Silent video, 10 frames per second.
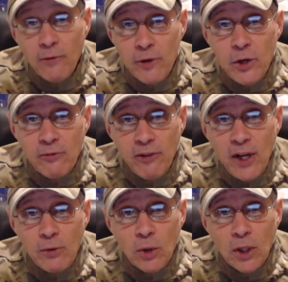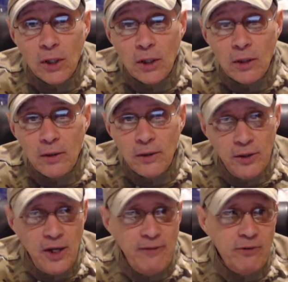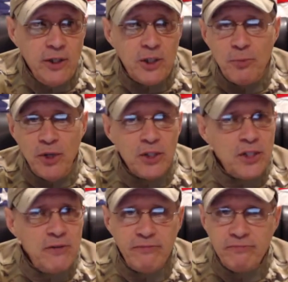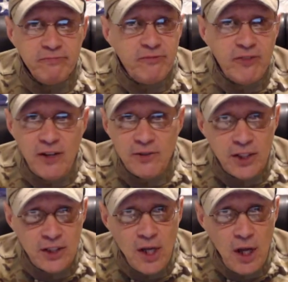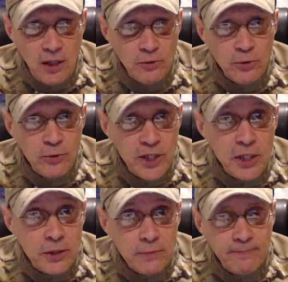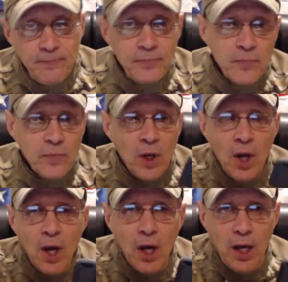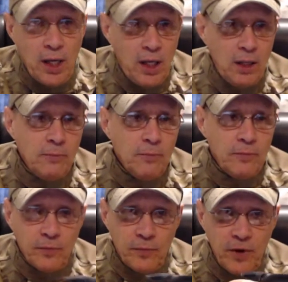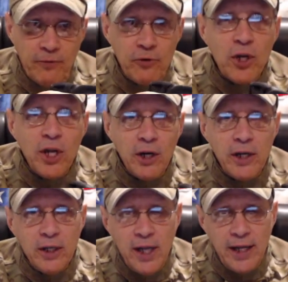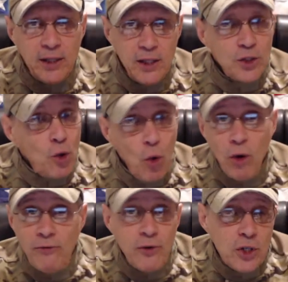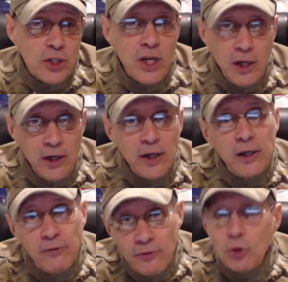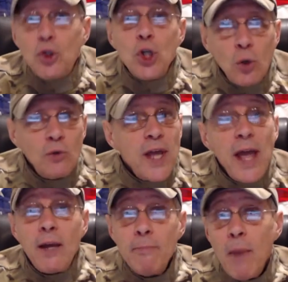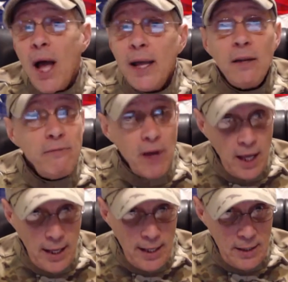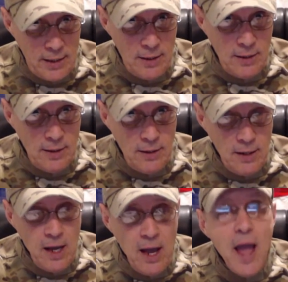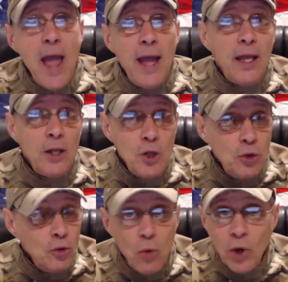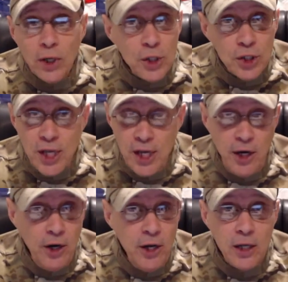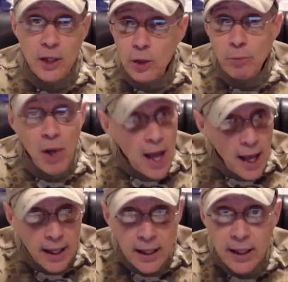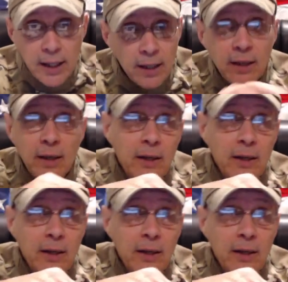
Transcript: wherever you can find one. They're not very expensive, $5–6 roonies. But if you carry it like this, or if you just carry it, if you don't take my advice and you want to just carry it in your pocket,